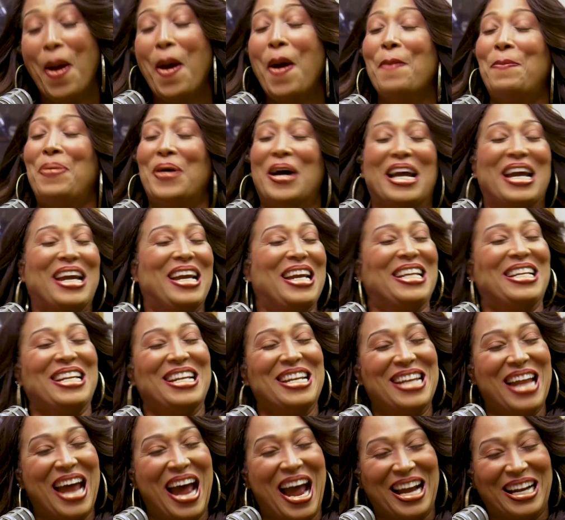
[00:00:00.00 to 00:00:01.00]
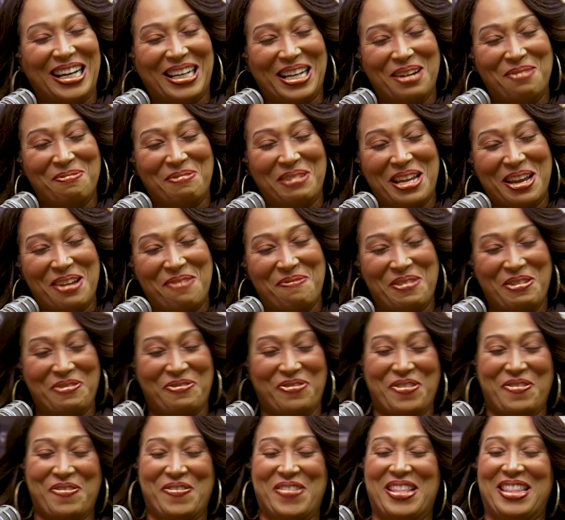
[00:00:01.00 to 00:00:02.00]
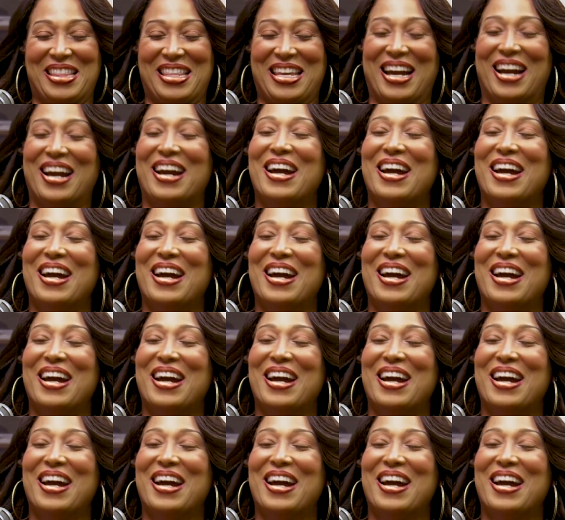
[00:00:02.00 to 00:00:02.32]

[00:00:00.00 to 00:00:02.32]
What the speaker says: but he did not come get me from in there.